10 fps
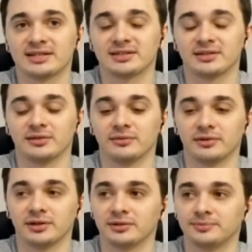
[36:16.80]
we
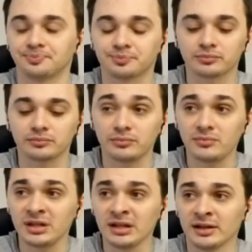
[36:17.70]
should be able to
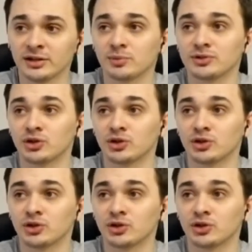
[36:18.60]
see